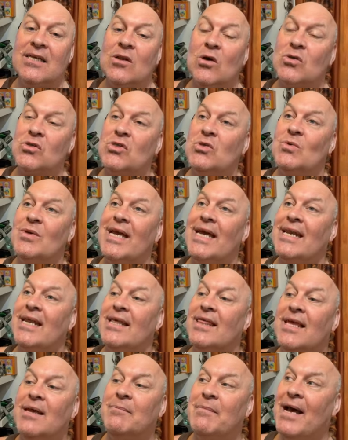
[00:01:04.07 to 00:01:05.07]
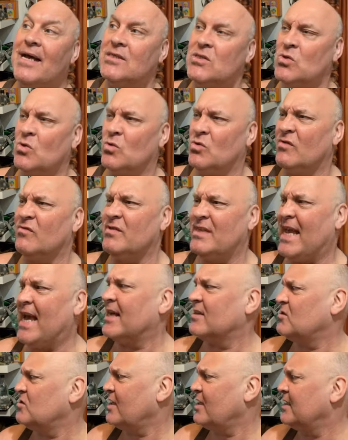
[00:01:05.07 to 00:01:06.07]
not doing anything by sort of, yeah,
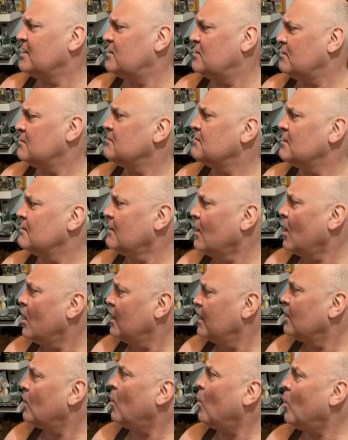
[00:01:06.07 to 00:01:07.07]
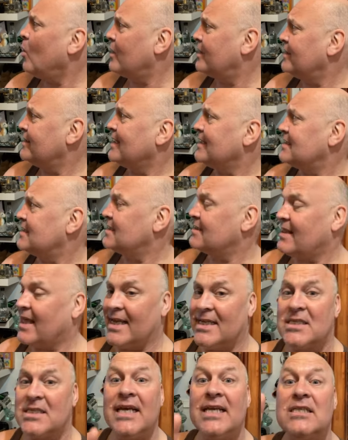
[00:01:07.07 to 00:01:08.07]
trying to organise
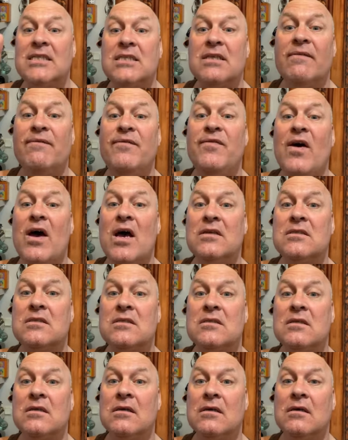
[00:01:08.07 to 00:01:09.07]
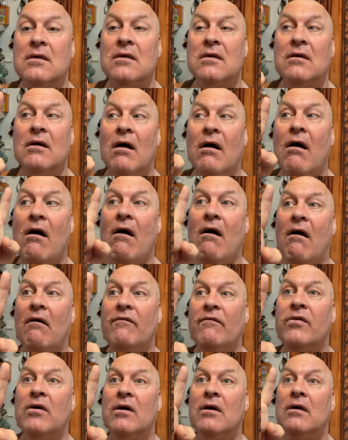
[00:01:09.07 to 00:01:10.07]
things. It's the 1st
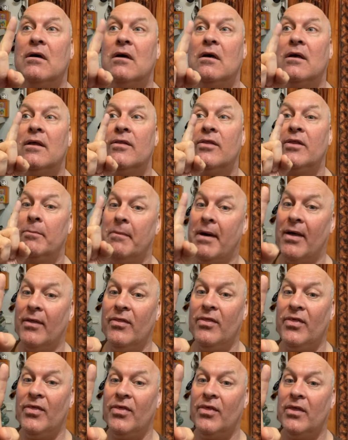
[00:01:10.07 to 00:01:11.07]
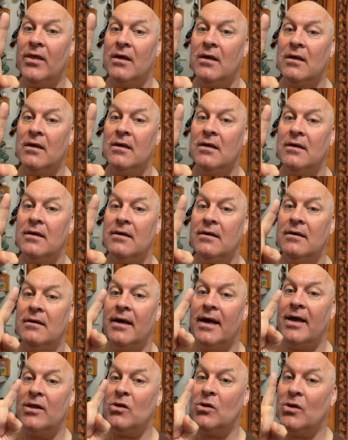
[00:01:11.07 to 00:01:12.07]
of the month.
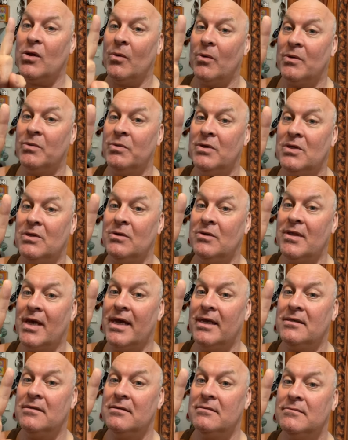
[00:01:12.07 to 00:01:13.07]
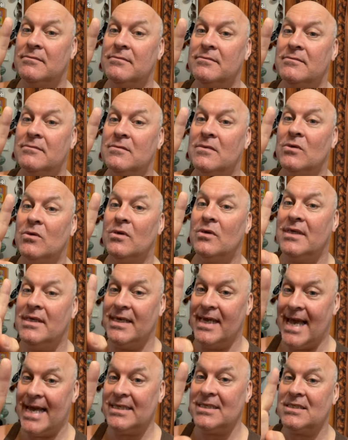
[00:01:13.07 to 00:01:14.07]
And you know what we do then?
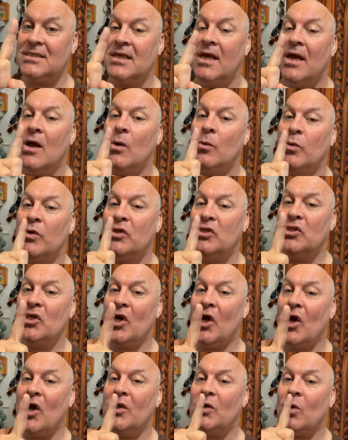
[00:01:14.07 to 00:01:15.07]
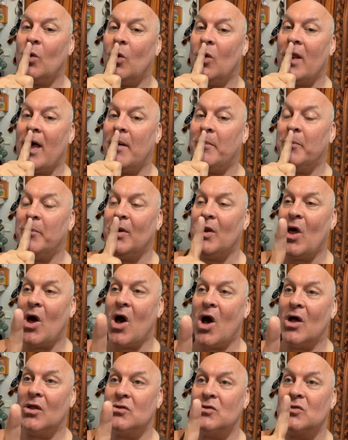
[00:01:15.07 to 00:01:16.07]
Yes, we turn all our
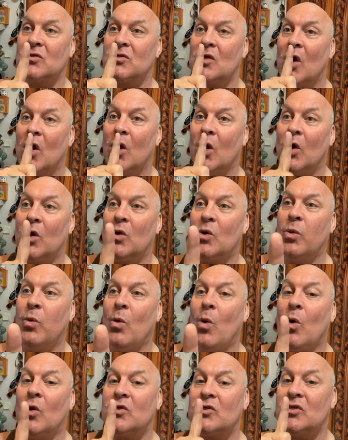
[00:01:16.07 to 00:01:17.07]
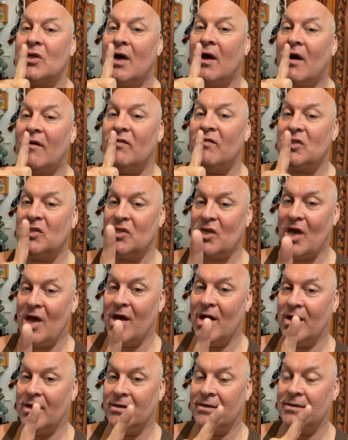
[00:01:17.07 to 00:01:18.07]
plants a quarter of a
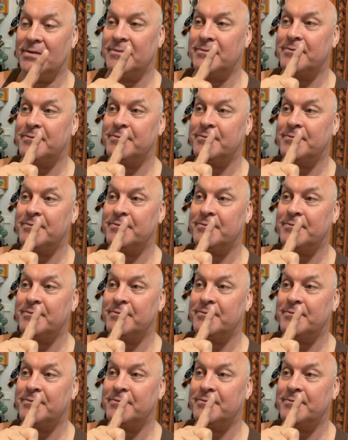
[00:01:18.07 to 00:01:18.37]
turn.